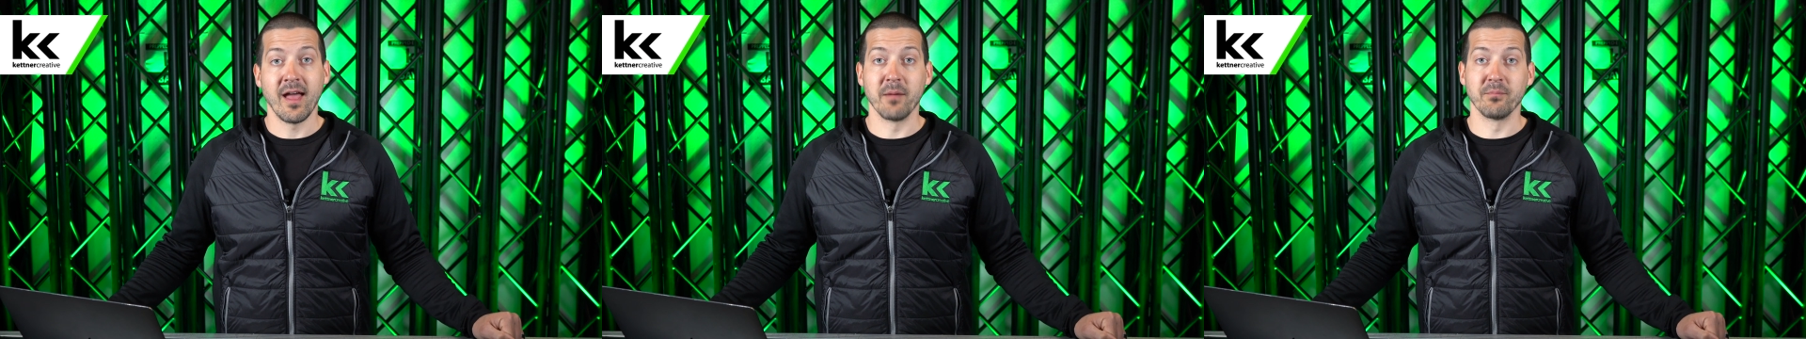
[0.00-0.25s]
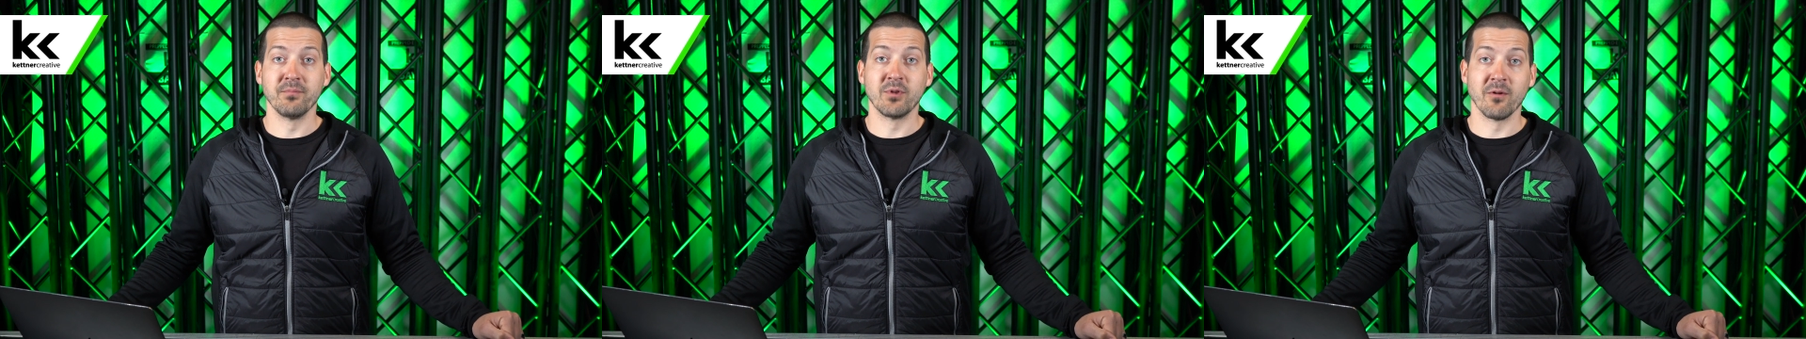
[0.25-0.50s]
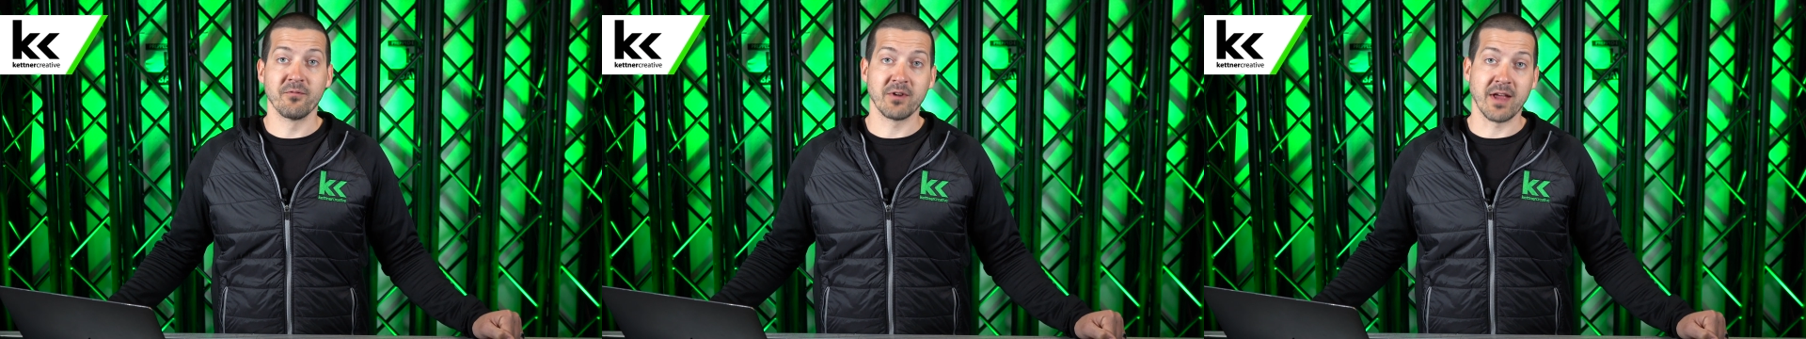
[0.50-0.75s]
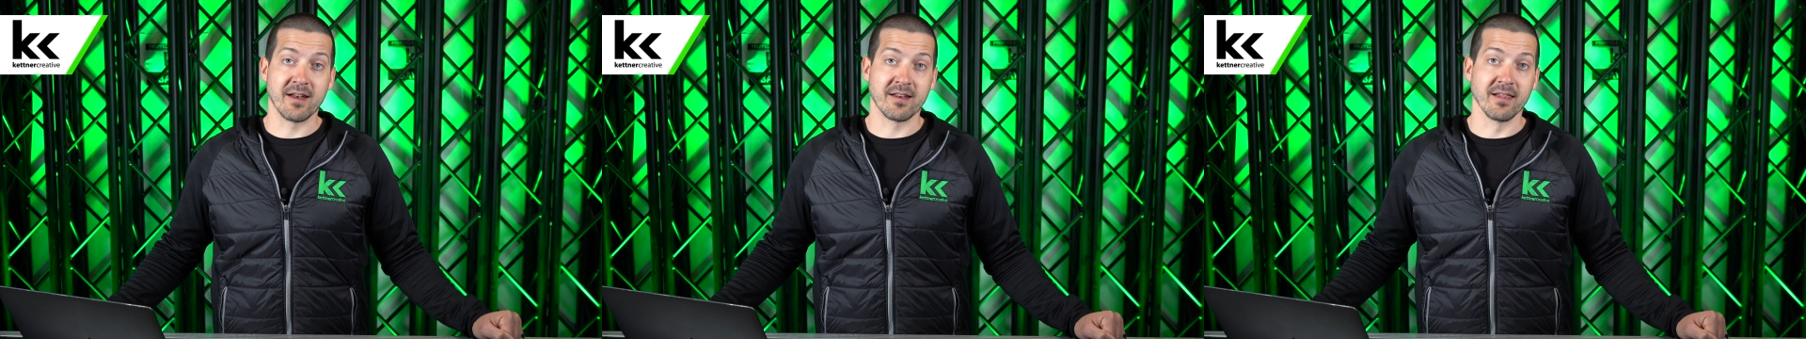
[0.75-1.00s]
And don't
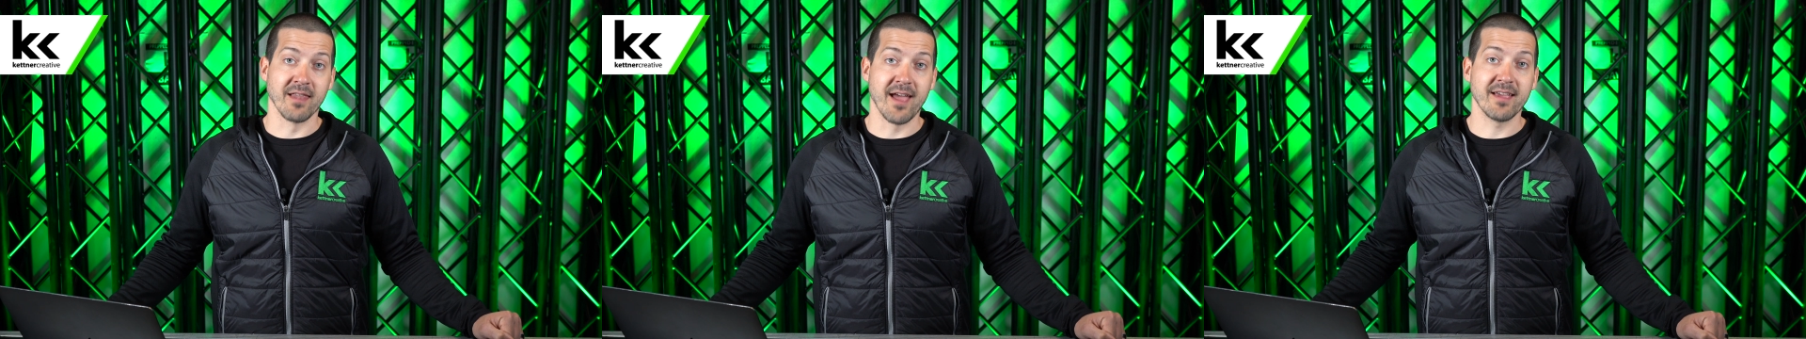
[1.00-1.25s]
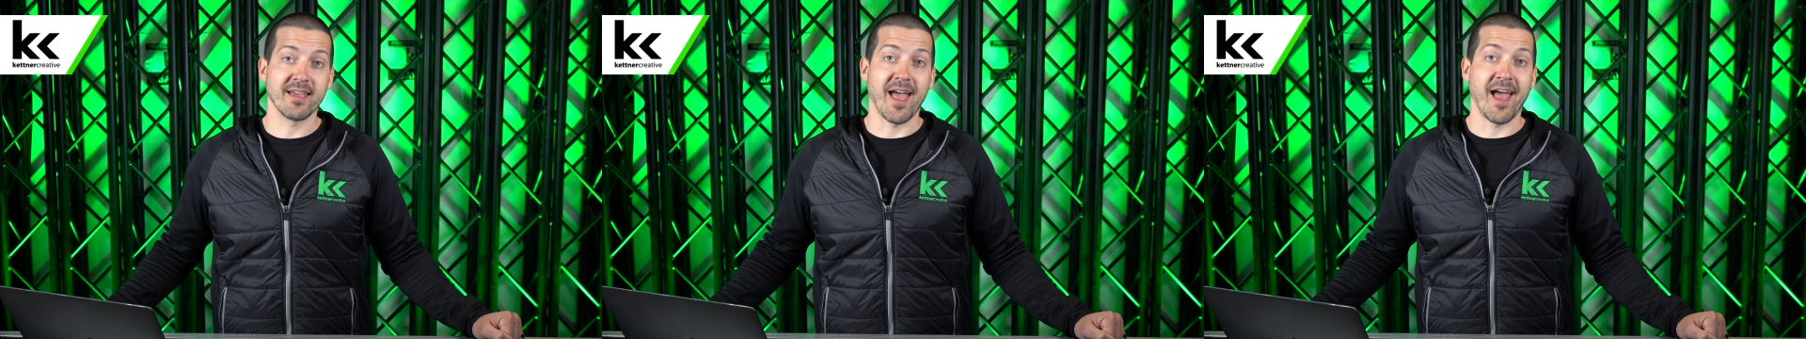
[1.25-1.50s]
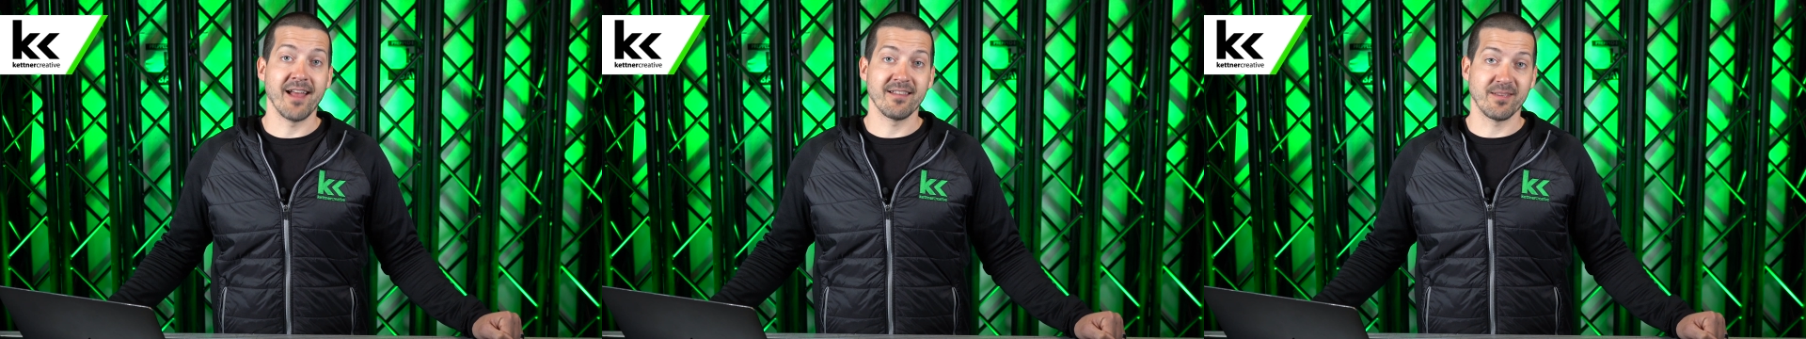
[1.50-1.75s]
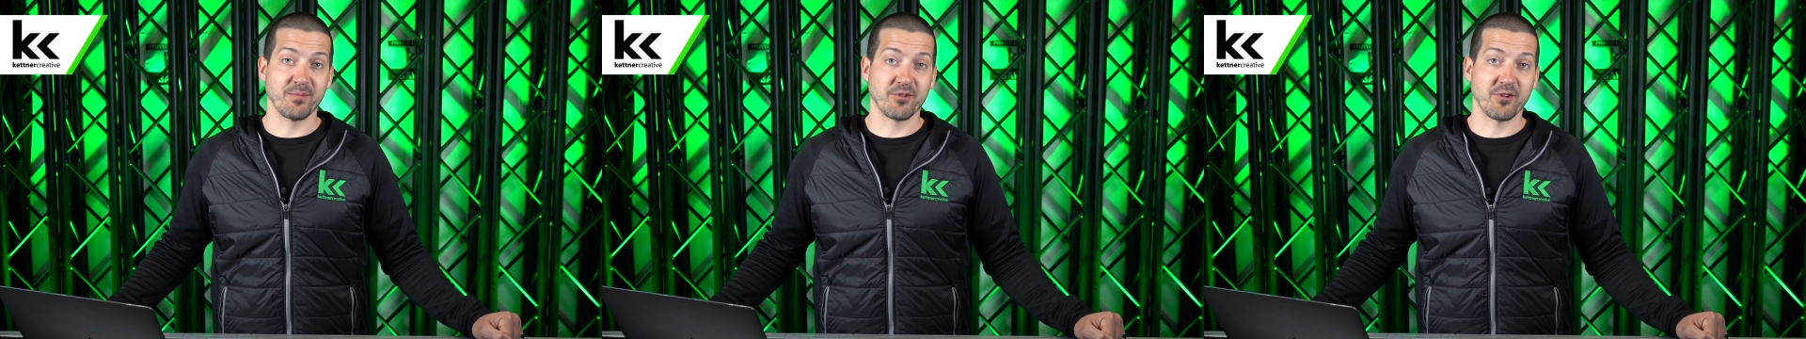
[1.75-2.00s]
forget to like and
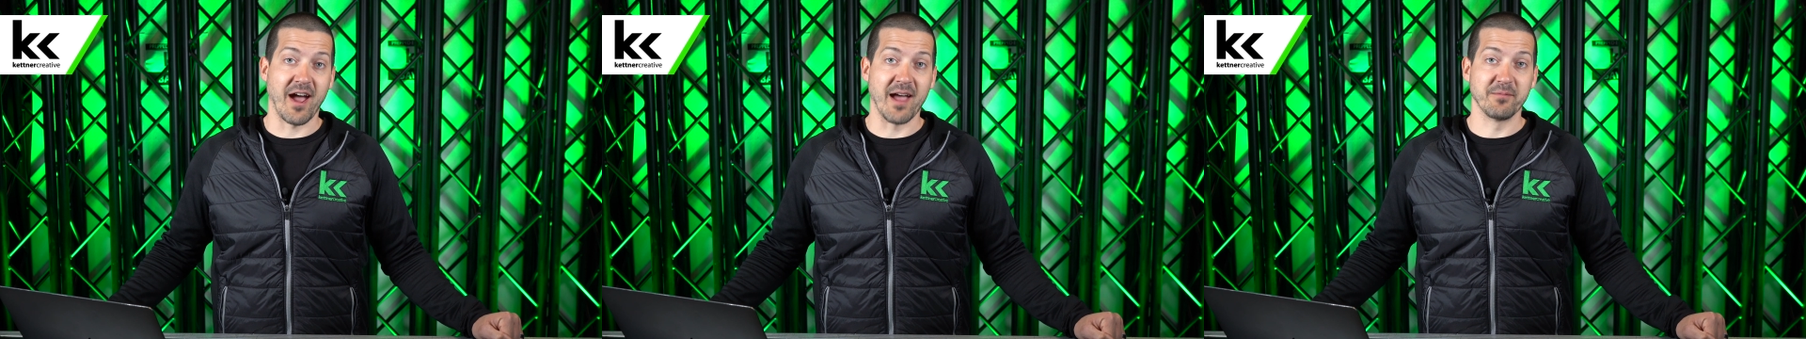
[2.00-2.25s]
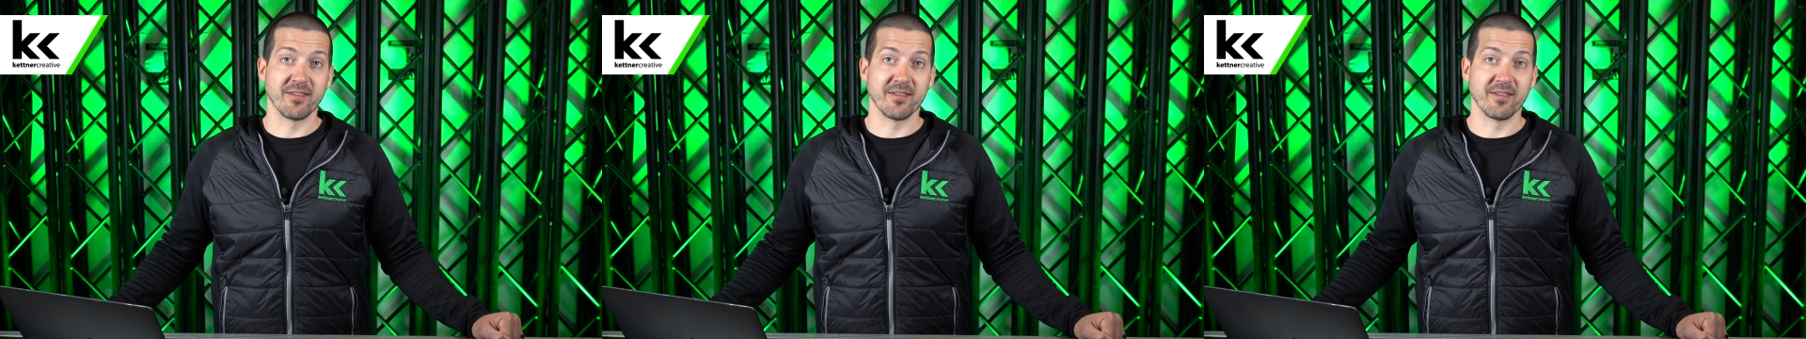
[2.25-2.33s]
subscribe